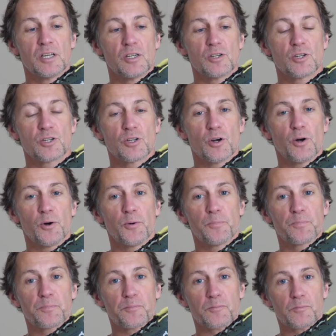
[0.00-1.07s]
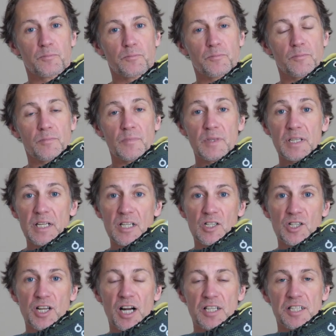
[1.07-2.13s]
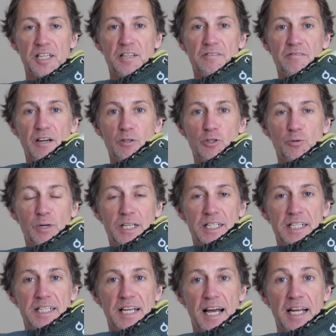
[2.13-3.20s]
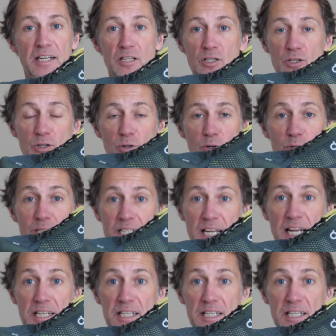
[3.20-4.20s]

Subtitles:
So started in around 2010, so 10